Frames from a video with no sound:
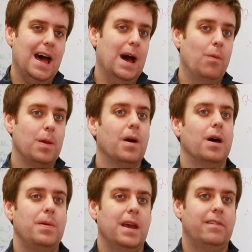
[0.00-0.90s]
And we
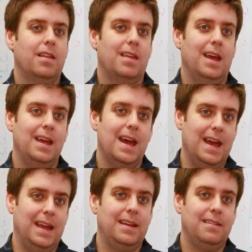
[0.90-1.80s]
might be able to say,
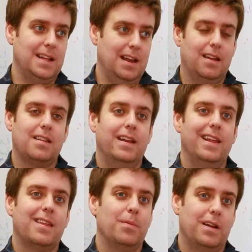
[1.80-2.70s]
hey, there looks like
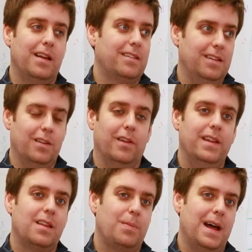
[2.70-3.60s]
there's some clusters on
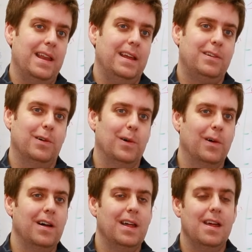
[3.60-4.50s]
this planet,
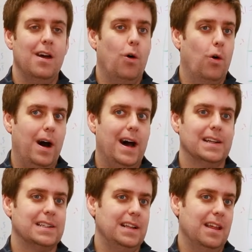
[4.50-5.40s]
or
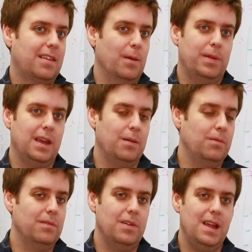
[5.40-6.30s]
actually there's something